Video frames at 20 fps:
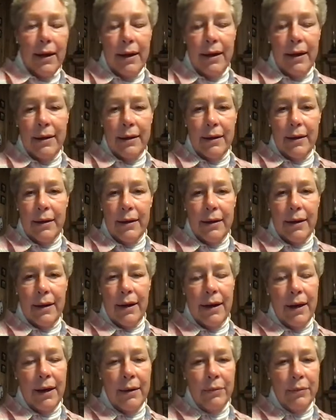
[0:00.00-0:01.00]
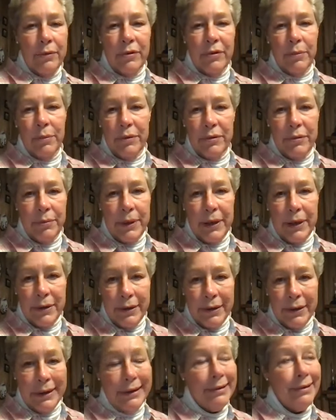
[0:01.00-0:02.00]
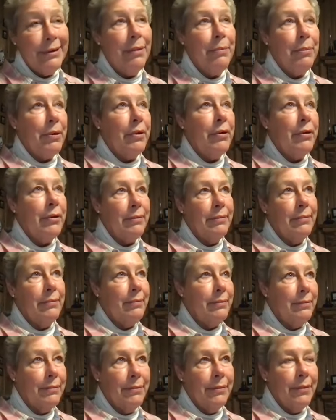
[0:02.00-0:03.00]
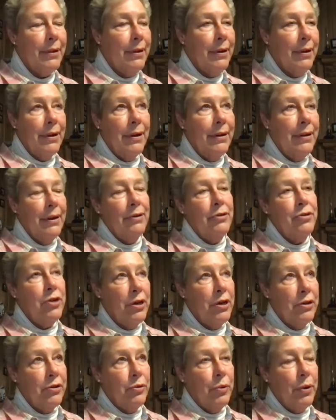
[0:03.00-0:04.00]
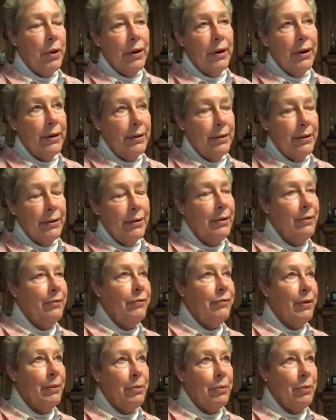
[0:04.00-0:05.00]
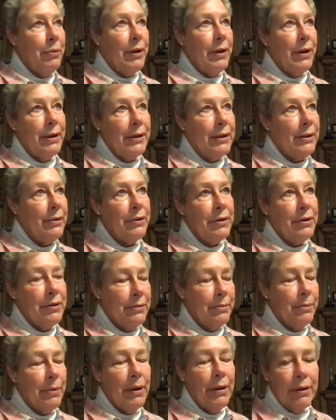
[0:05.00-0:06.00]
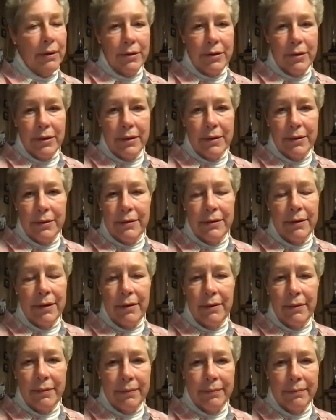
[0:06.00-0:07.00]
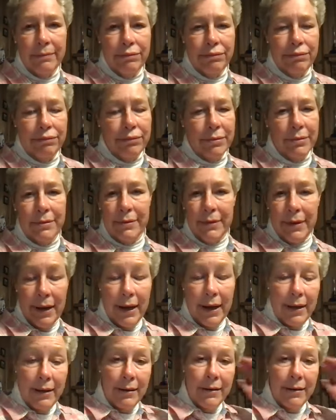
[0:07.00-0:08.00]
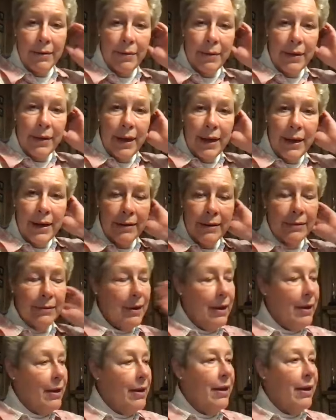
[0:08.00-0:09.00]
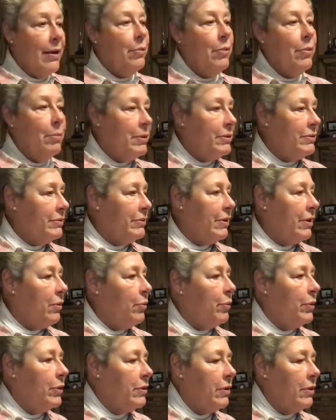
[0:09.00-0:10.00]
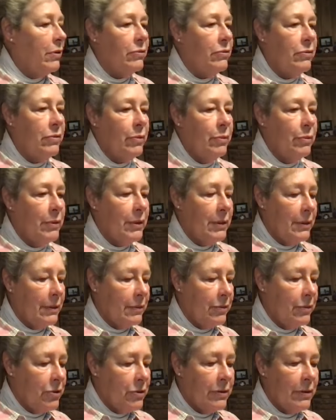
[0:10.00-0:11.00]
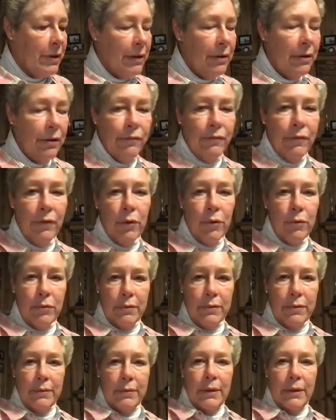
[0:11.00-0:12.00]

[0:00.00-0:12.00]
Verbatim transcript: and it was supposed to be here in December, then January, then February, and here it is March. So I hmm. don't know where that is. We're missing our window, so we just had to vote.